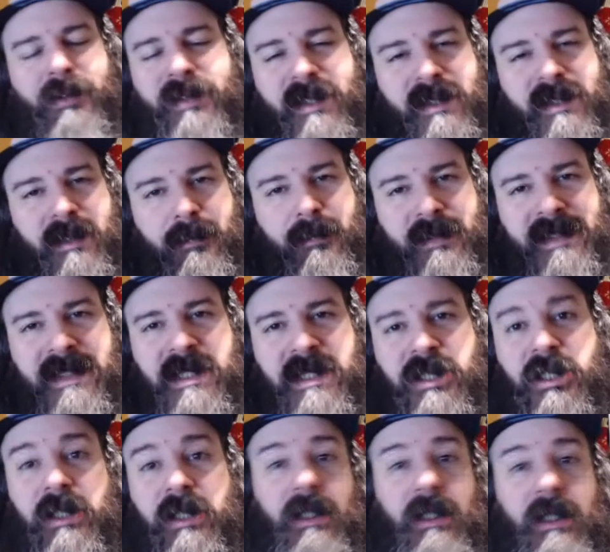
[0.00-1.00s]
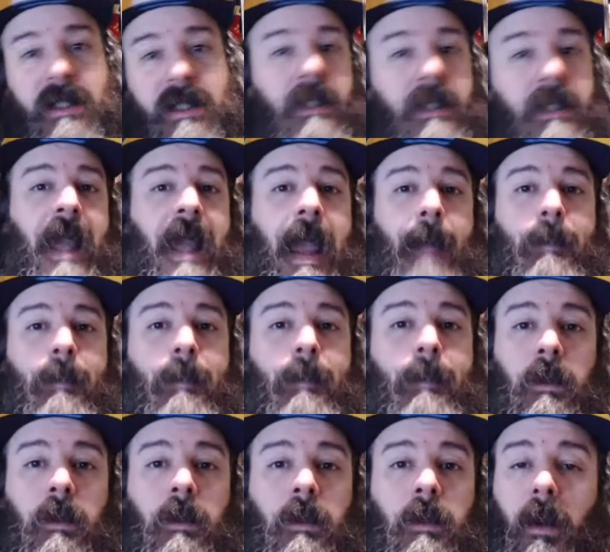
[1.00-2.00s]
just some teaching that needs to
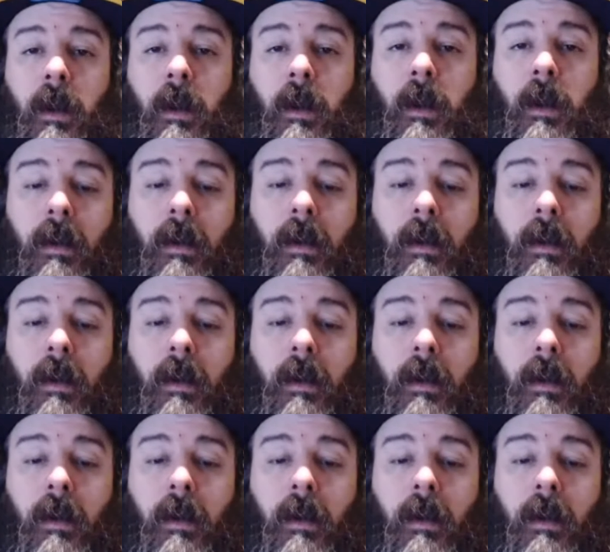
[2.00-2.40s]
happen so